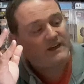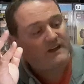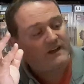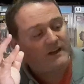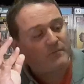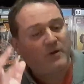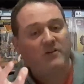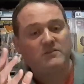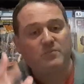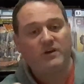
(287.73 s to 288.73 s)
an
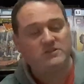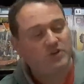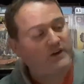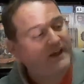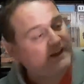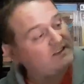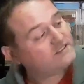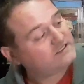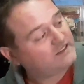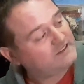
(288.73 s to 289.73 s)
appearance by Jonah
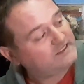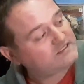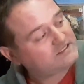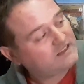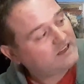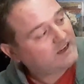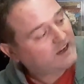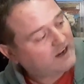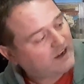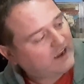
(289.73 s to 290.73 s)
Hex in this,
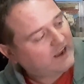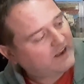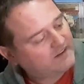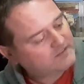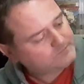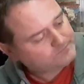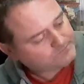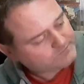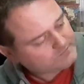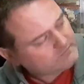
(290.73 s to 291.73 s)
and
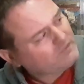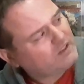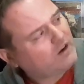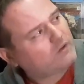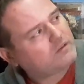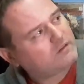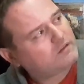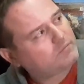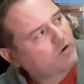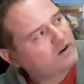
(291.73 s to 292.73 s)
you know
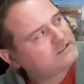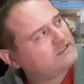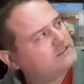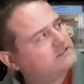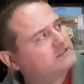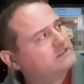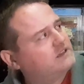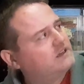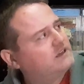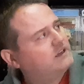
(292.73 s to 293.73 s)
the price is,
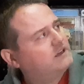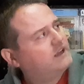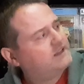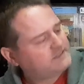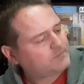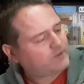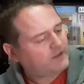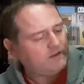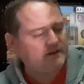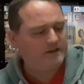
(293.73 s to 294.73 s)
it's up
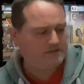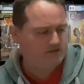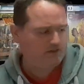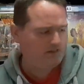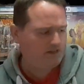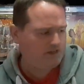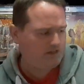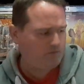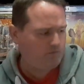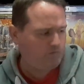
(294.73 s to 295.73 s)
there. It's
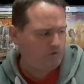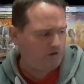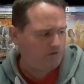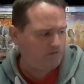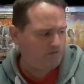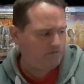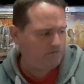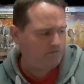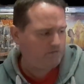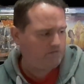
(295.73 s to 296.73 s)
what,
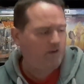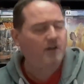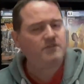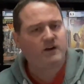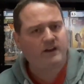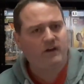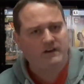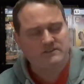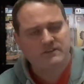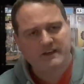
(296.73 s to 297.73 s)

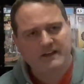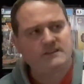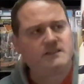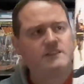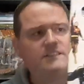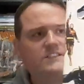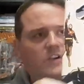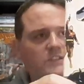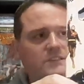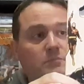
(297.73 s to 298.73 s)
$5.99. So yeah, it's
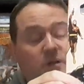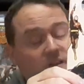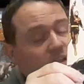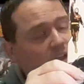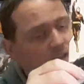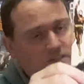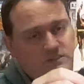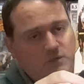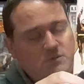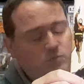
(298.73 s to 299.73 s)
costly, but there's
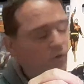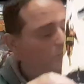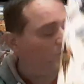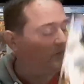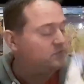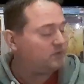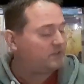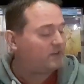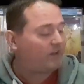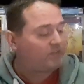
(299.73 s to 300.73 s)
so much work put into it
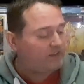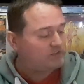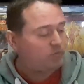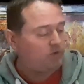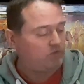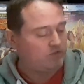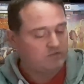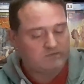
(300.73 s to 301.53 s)
that I think it's worth it.